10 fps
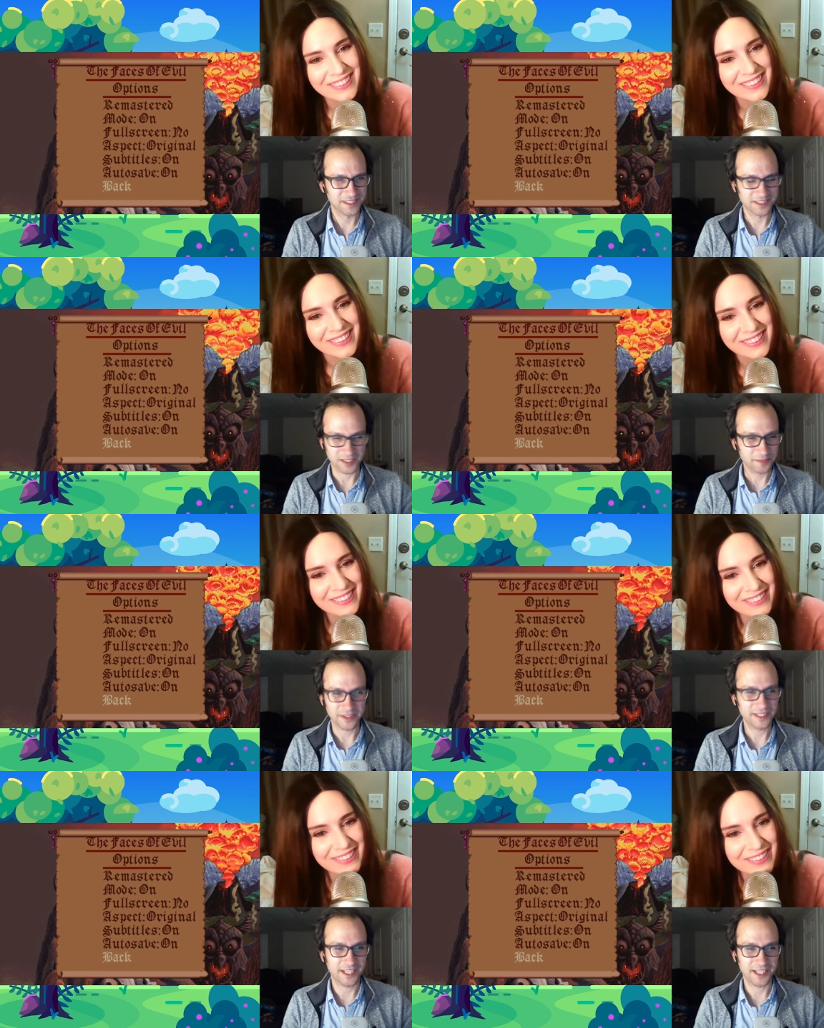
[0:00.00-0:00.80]
Speaker 1: It's a
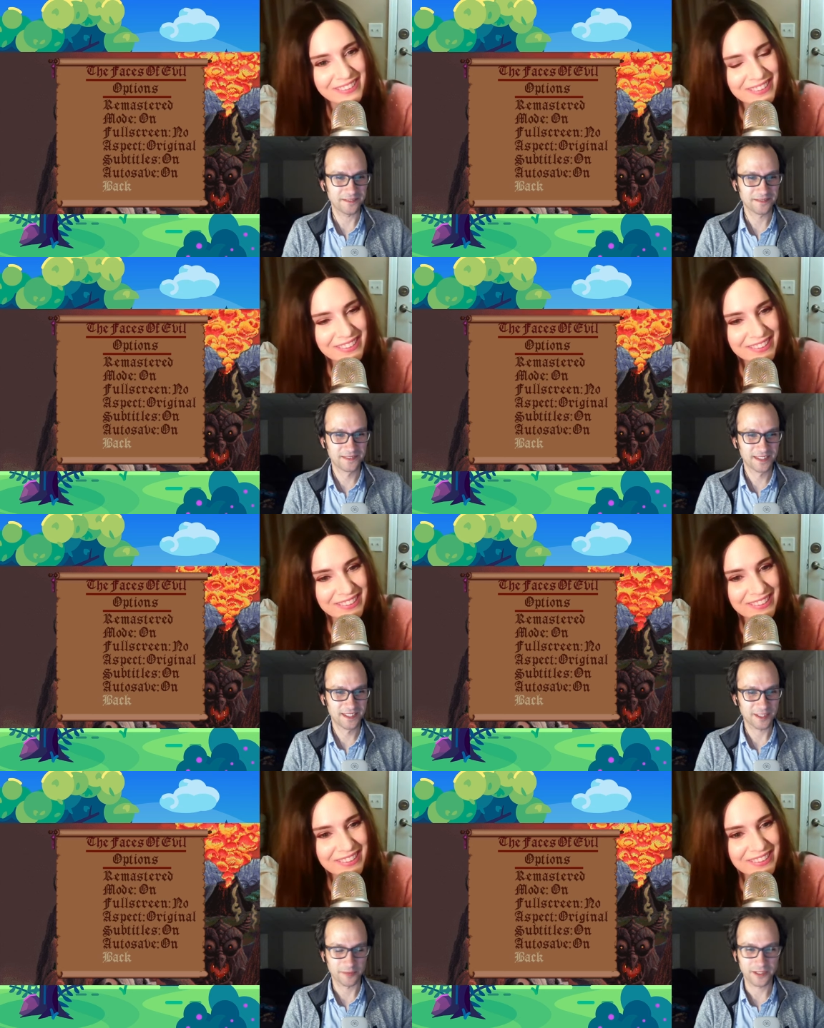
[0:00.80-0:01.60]
complete game,
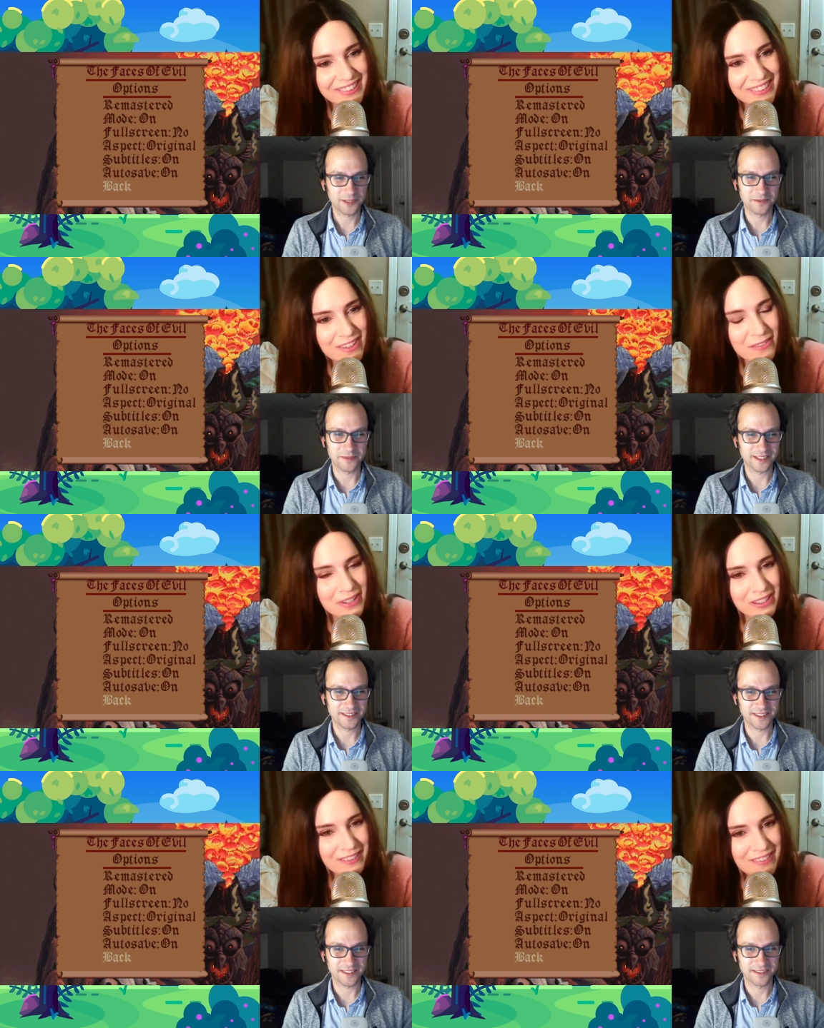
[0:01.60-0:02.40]
completely oh,
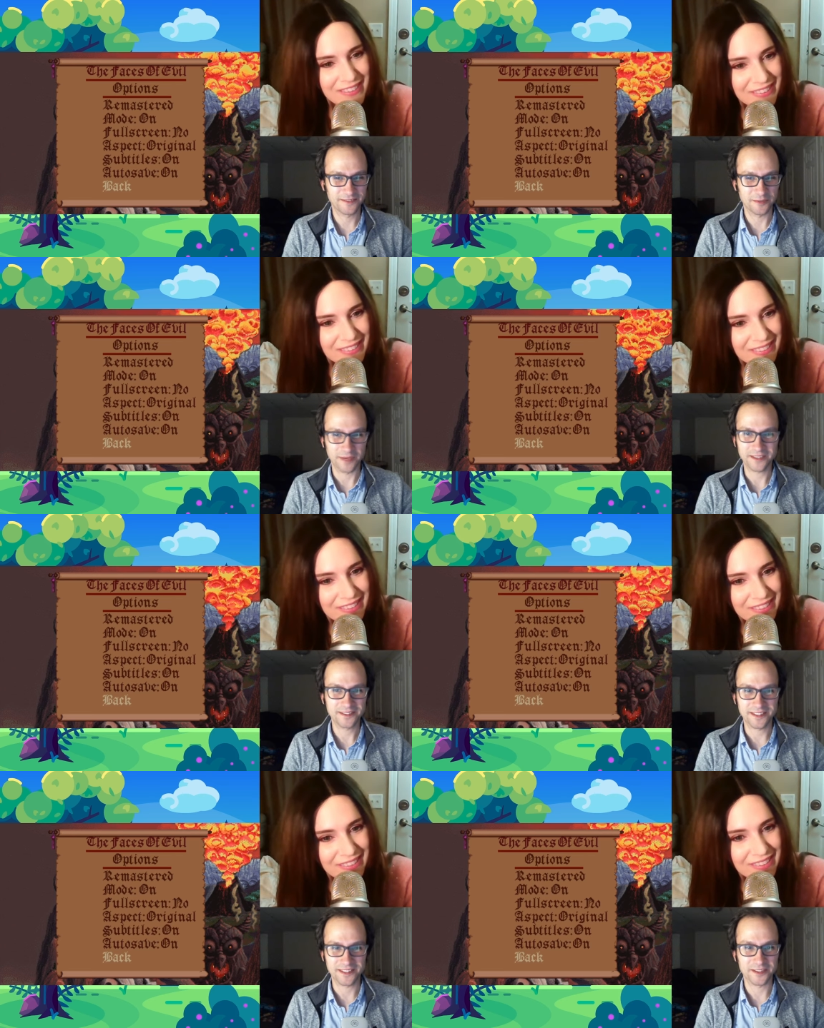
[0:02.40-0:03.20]
remastered oh, wow. for
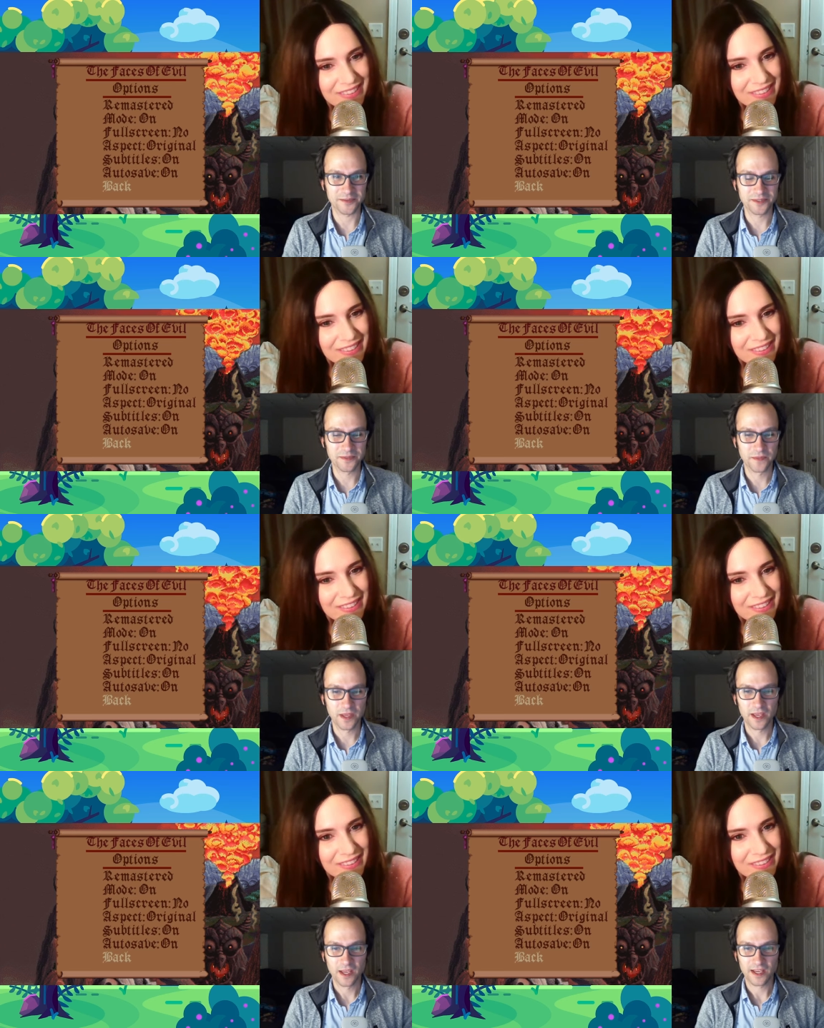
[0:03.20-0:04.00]
modern systems.
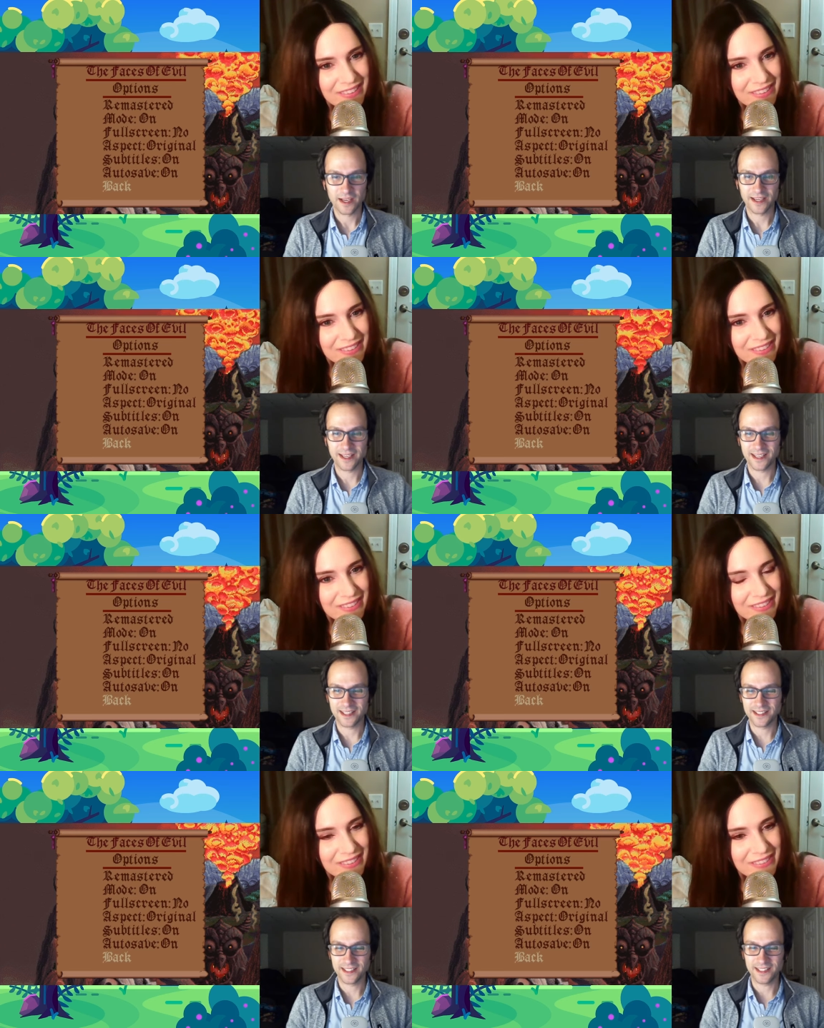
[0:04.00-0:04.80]

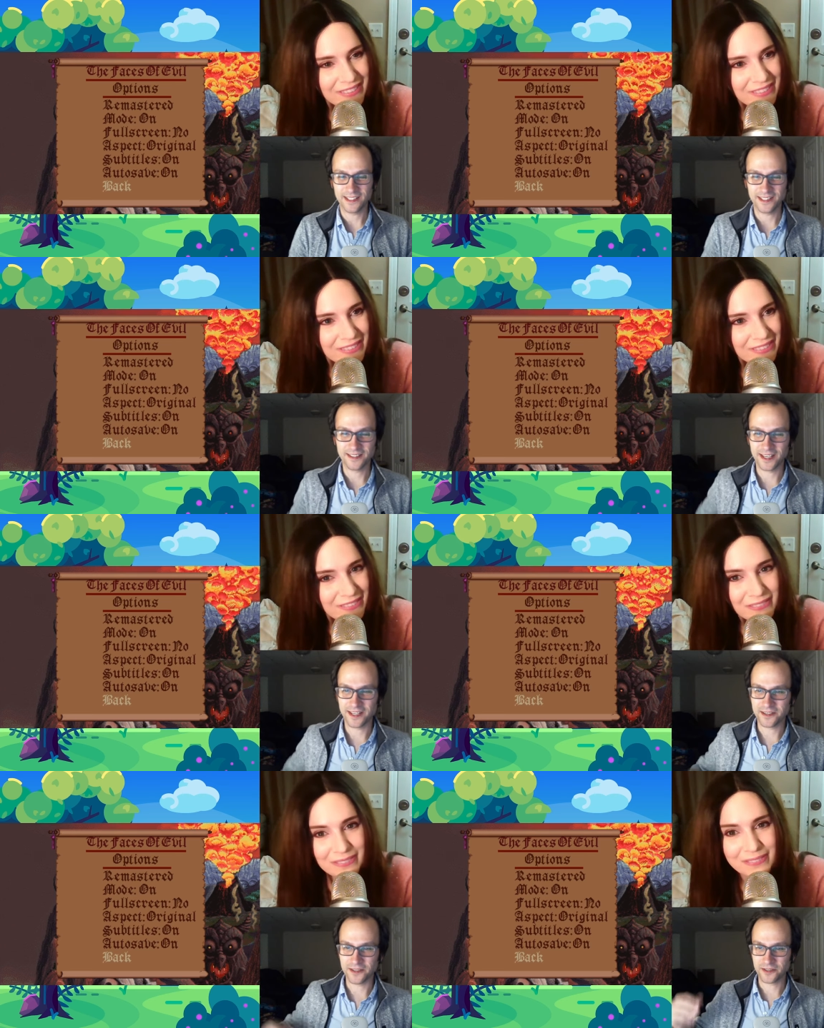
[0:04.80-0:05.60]
And he
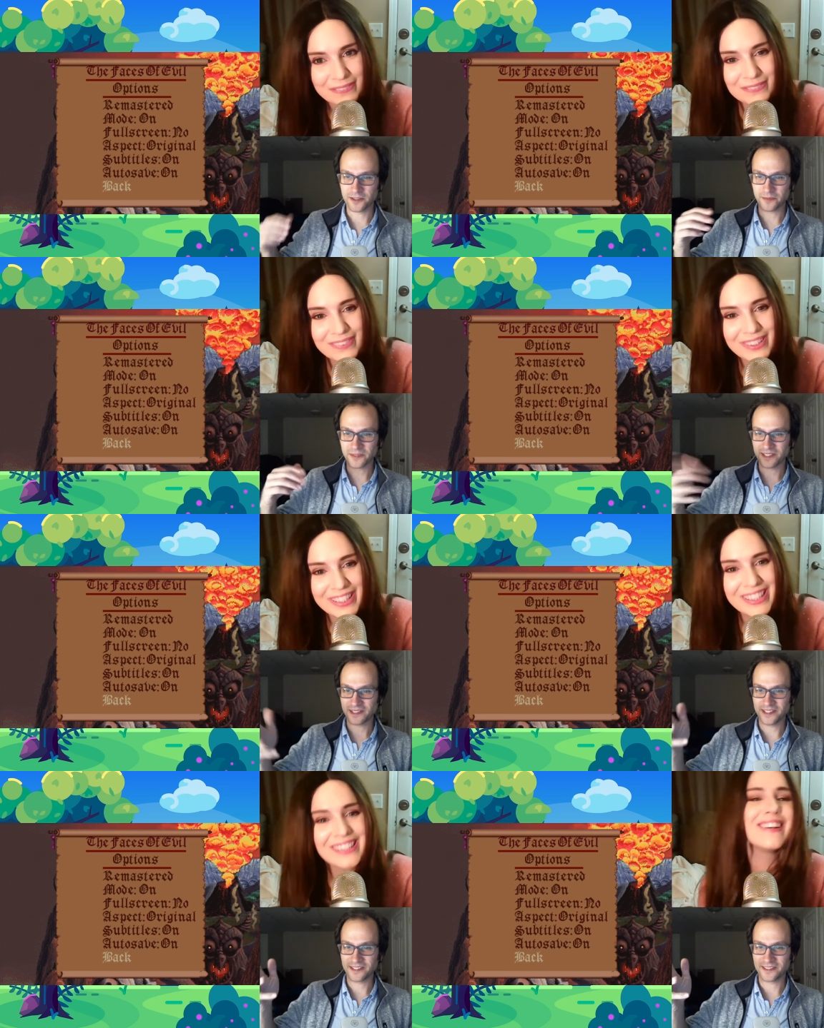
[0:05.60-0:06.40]
then dumped it
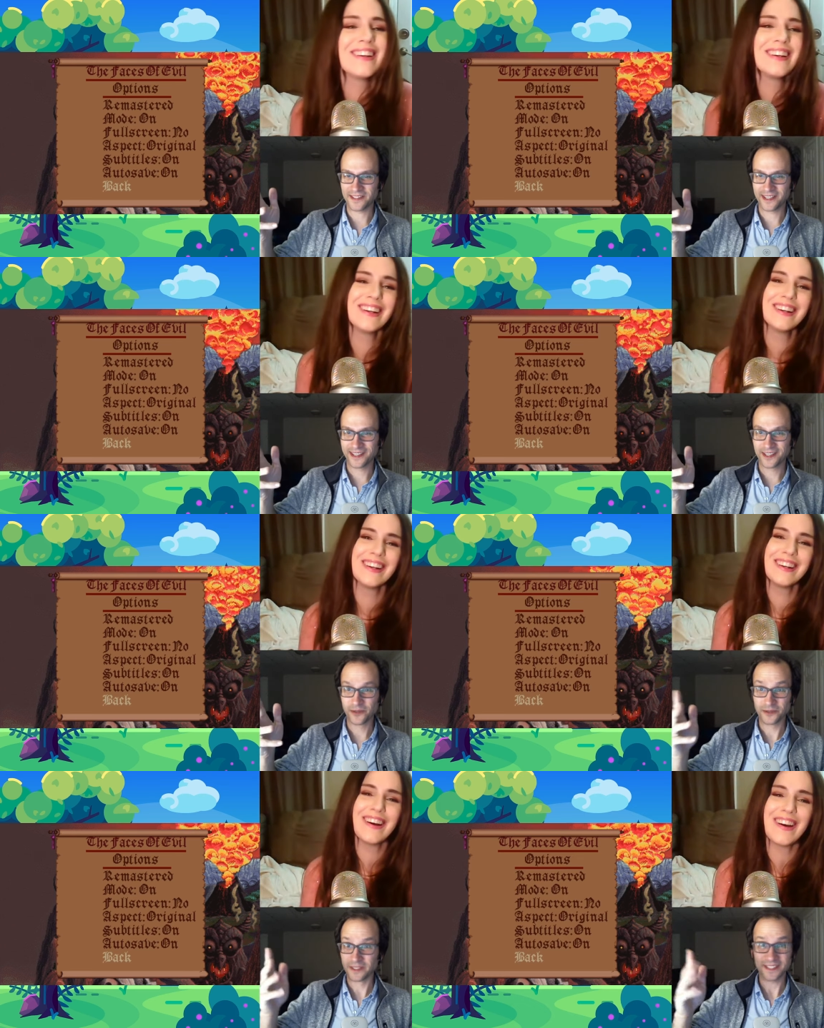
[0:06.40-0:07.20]
Wait. on the internet.
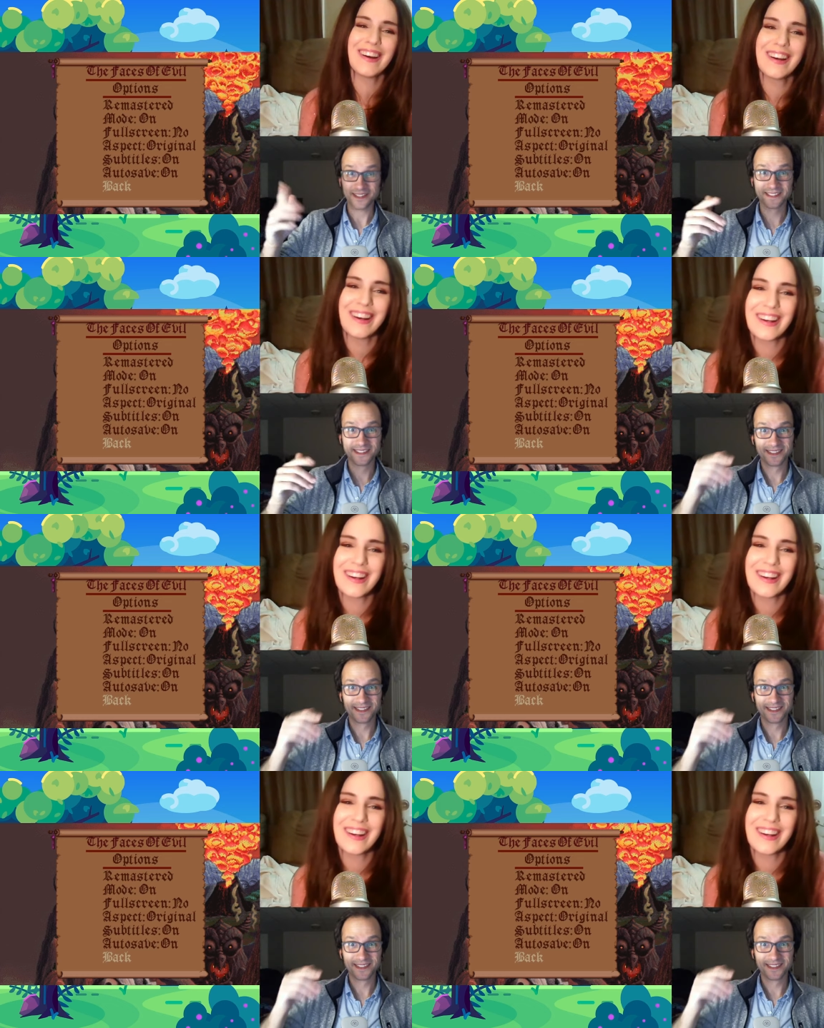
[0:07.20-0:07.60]
Oh, yes.